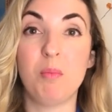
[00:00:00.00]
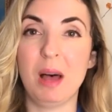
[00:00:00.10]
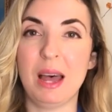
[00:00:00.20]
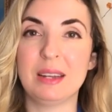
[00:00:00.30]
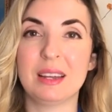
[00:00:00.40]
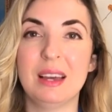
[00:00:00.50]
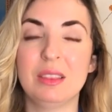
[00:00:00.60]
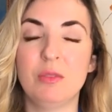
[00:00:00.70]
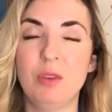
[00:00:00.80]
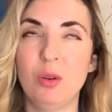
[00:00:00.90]
but
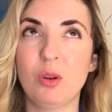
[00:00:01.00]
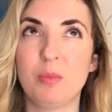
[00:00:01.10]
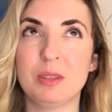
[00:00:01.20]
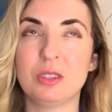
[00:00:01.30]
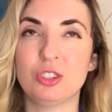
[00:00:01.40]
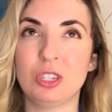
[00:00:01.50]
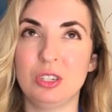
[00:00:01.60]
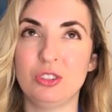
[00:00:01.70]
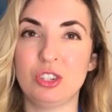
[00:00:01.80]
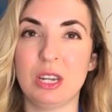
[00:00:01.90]
the vocal position
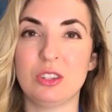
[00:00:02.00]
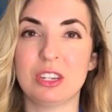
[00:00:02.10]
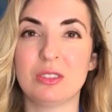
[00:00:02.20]
is changing,